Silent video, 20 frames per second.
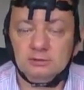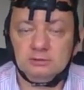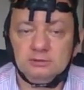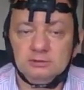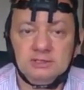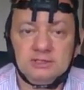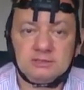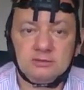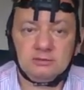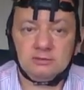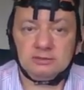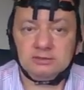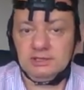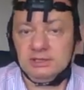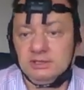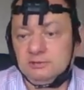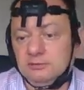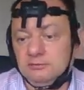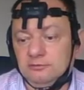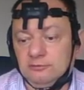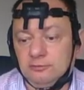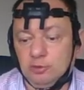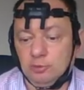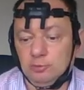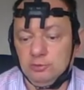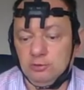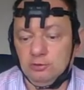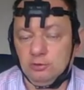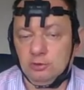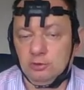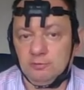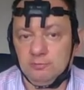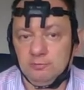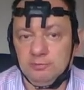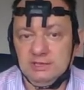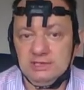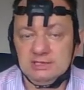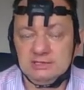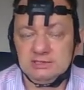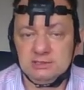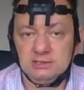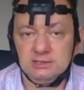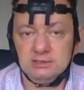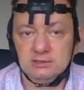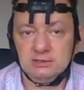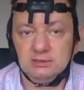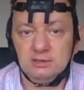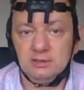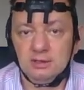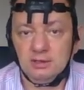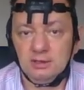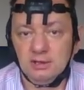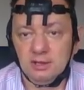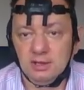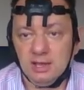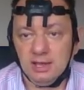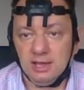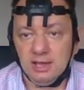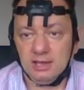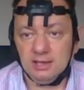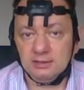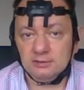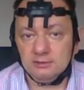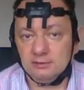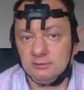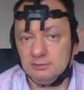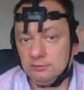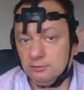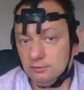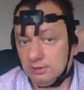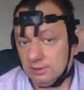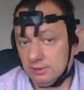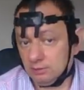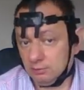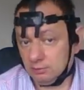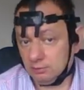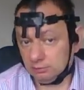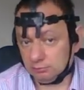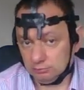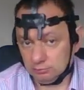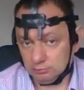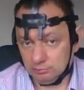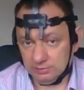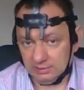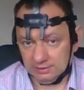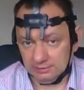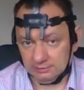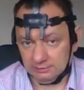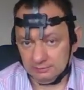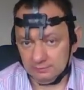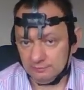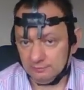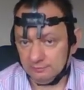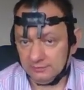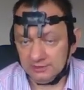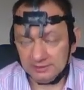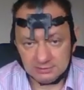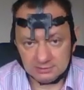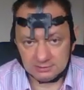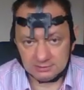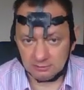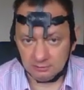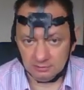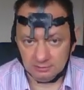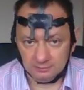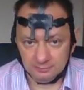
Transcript: disconnect from your PC and you can go to bed. That is all.